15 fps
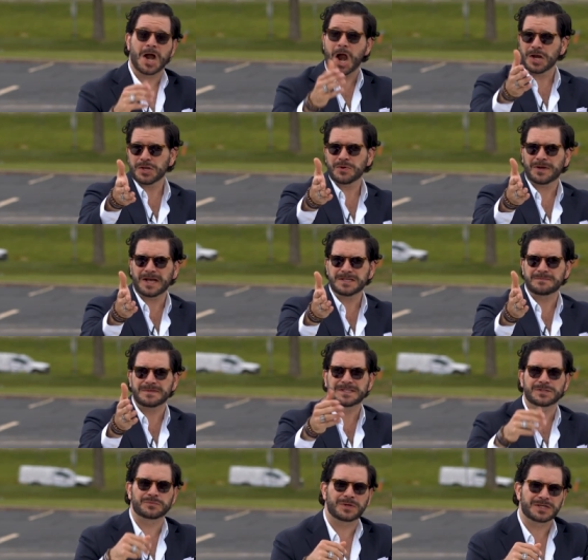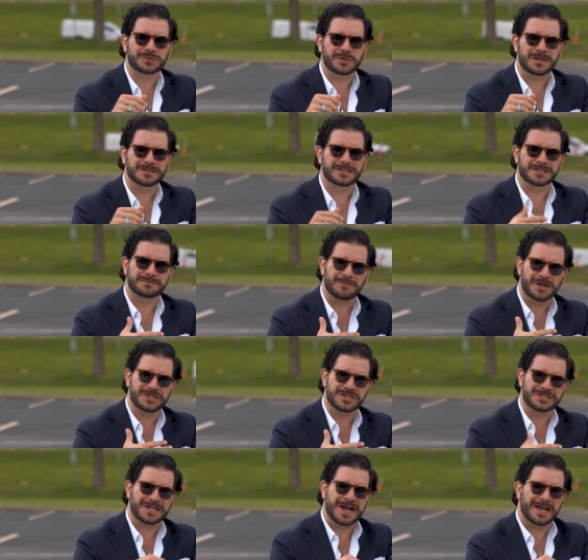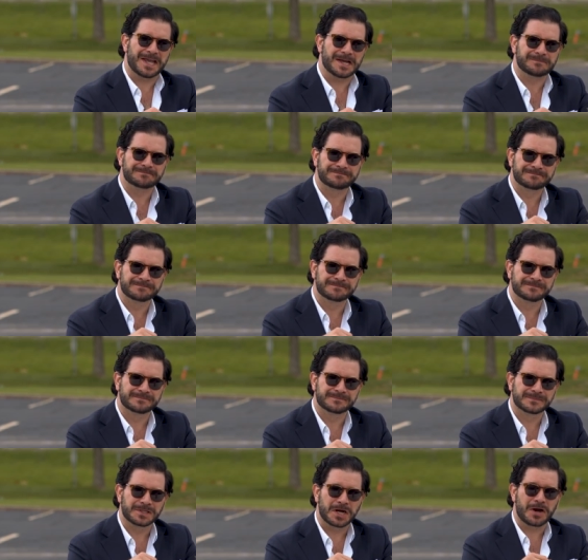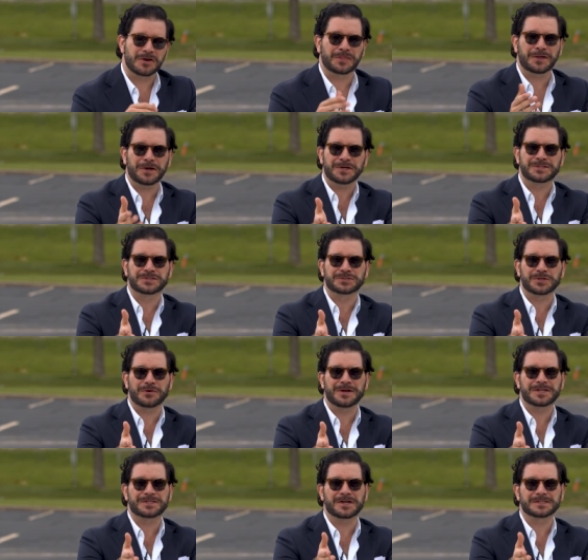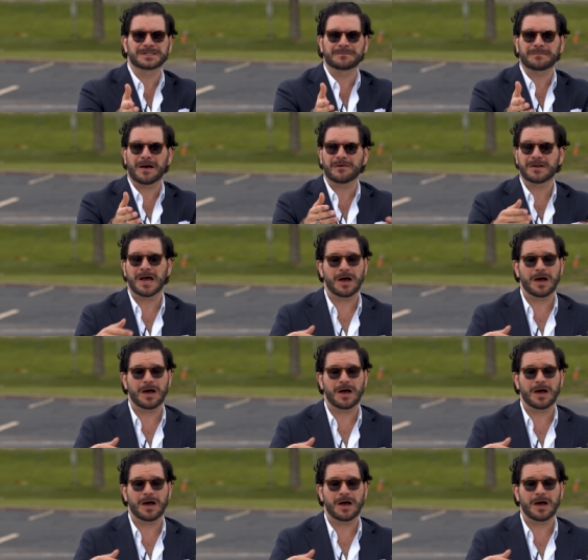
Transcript: Are you guys missing restaurants as much as I am? Our third story talks about